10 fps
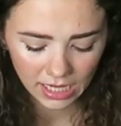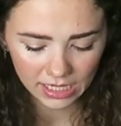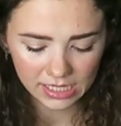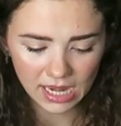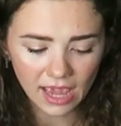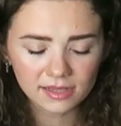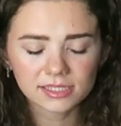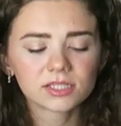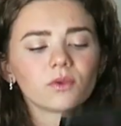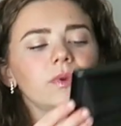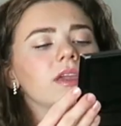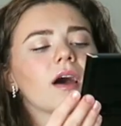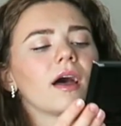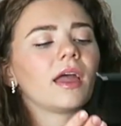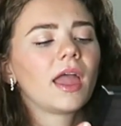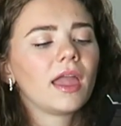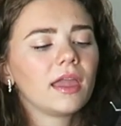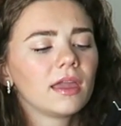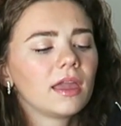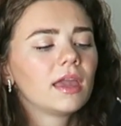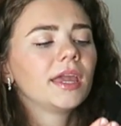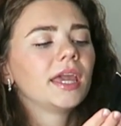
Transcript: Next, we got a